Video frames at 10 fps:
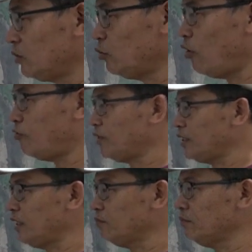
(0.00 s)
offer
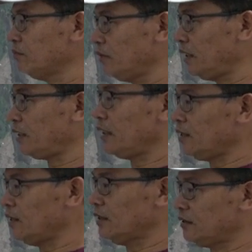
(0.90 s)
them, they
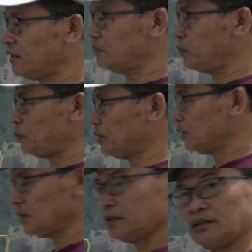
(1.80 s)
can tell
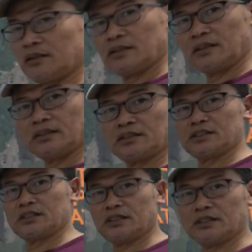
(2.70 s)
people, this
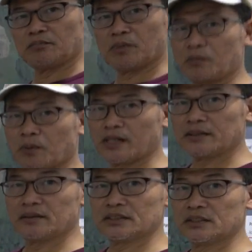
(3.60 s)
is my price,
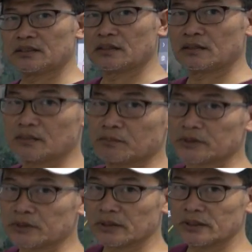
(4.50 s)
this is the terms